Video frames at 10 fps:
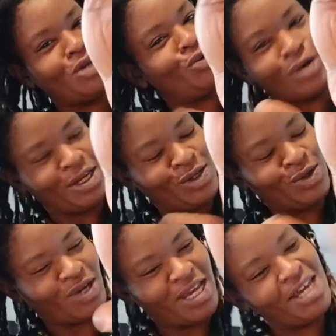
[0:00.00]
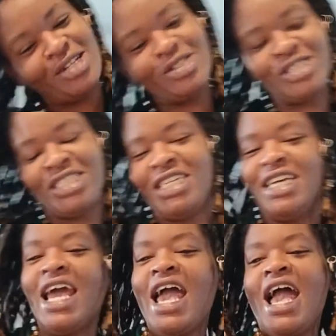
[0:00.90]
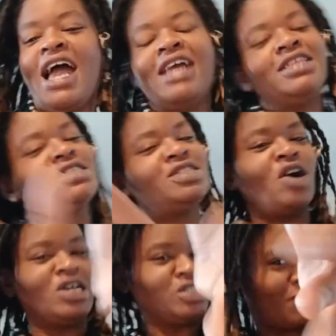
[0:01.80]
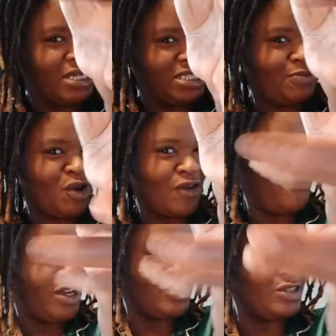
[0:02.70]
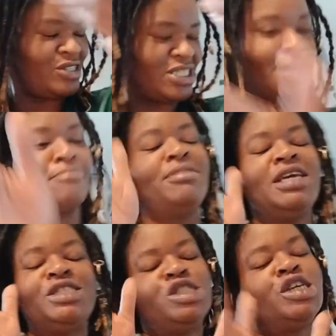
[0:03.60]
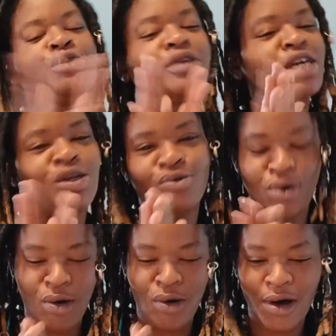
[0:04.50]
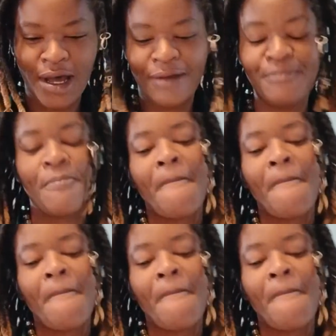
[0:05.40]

you can do it energy. And this is also my spirit fingers, like me cheering you on.